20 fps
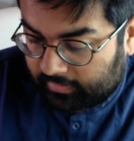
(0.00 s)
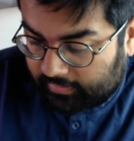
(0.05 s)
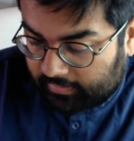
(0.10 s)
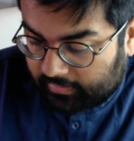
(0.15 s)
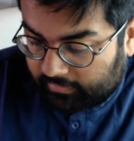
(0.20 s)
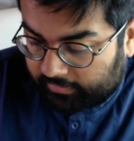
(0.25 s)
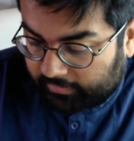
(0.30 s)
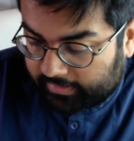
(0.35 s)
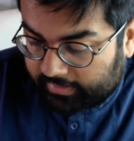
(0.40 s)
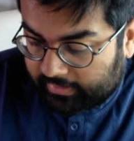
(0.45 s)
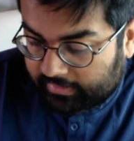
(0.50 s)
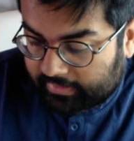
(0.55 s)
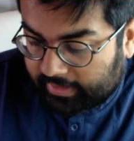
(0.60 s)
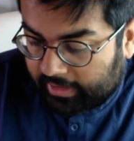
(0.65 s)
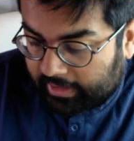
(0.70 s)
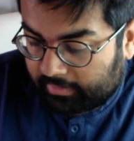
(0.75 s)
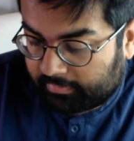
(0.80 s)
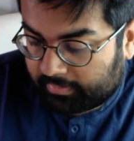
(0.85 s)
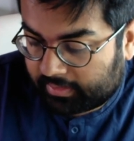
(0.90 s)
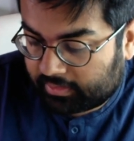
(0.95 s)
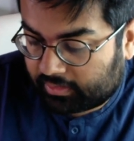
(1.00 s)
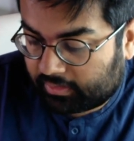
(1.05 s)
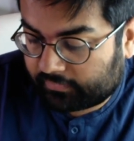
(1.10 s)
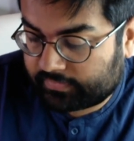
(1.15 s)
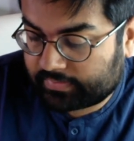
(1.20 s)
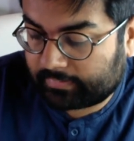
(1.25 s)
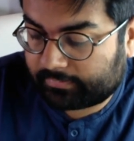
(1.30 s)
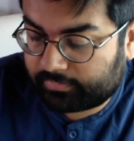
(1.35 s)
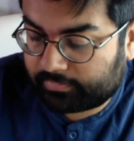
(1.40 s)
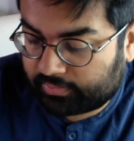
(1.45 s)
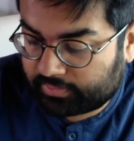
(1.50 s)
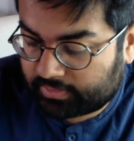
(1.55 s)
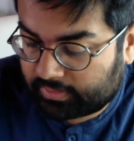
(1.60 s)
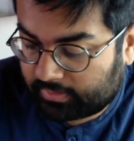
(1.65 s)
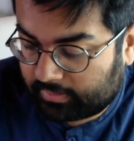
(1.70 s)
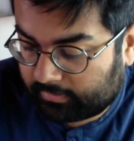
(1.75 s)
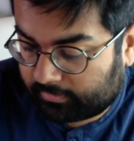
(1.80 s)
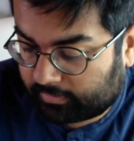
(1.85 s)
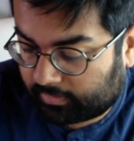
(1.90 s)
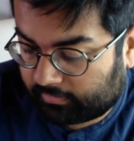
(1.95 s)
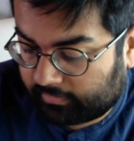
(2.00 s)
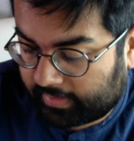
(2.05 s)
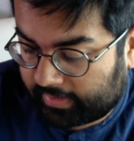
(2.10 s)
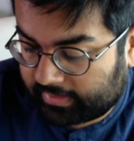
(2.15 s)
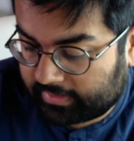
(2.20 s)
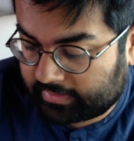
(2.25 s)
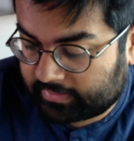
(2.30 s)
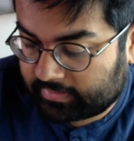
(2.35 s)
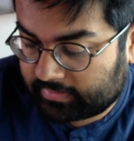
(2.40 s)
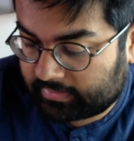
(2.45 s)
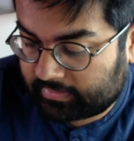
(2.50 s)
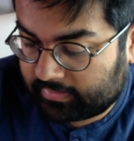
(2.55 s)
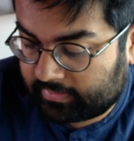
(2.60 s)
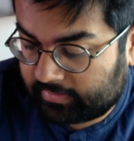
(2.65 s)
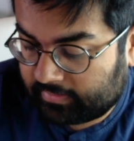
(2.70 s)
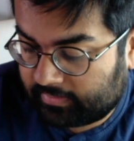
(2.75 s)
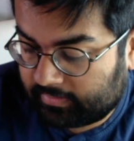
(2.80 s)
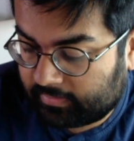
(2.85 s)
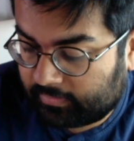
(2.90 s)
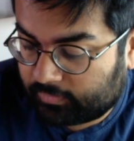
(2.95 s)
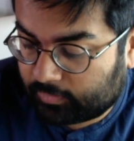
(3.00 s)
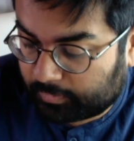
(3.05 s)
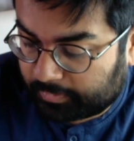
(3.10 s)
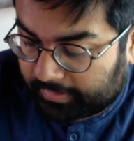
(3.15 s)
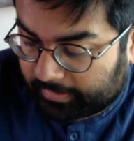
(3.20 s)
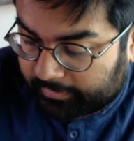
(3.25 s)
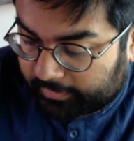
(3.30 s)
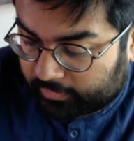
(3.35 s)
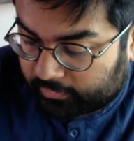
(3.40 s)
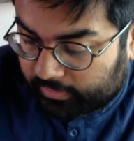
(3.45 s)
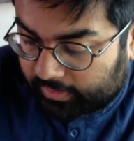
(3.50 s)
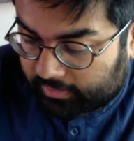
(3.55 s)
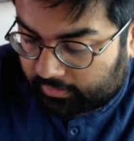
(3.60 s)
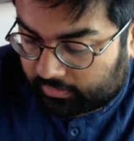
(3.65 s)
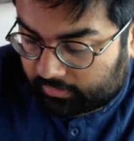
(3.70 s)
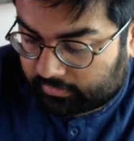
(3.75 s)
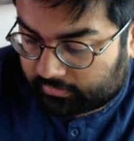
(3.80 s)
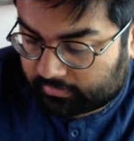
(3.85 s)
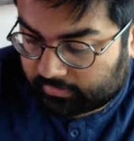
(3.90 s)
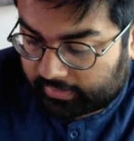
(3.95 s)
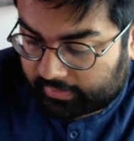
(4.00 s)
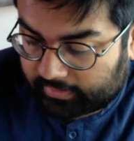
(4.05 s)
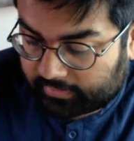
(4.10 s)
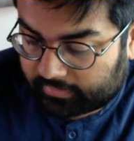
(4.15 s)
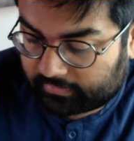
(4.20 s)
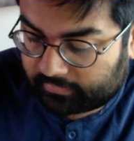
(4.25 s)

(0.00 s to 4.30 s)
one entire month of support provided to people who enroll today.